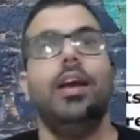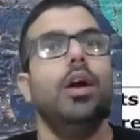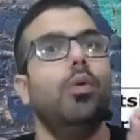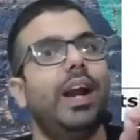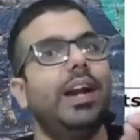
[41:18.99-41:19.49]

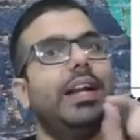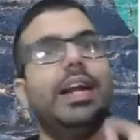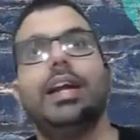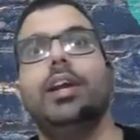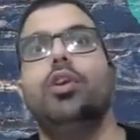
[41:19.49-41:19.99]
went ahead
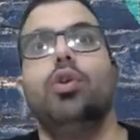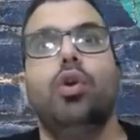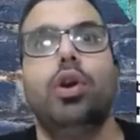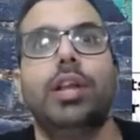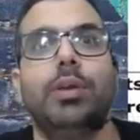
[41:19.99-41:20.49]
and
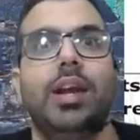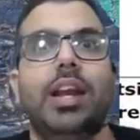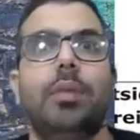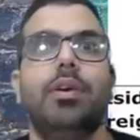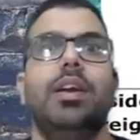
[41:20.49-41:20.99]
told that
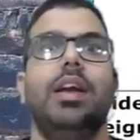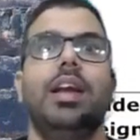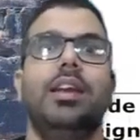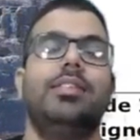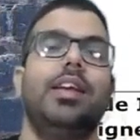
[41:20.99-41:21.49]
whenever
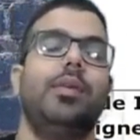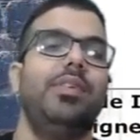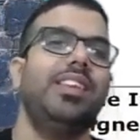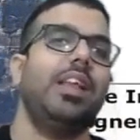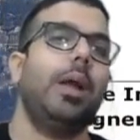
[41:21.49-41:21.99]
any
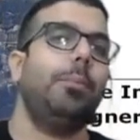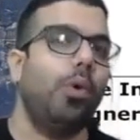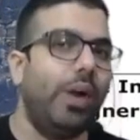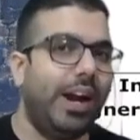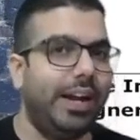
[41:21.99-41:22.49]
services are
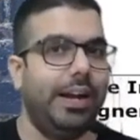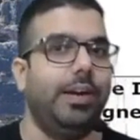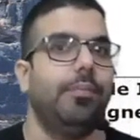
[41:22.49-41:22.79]
provided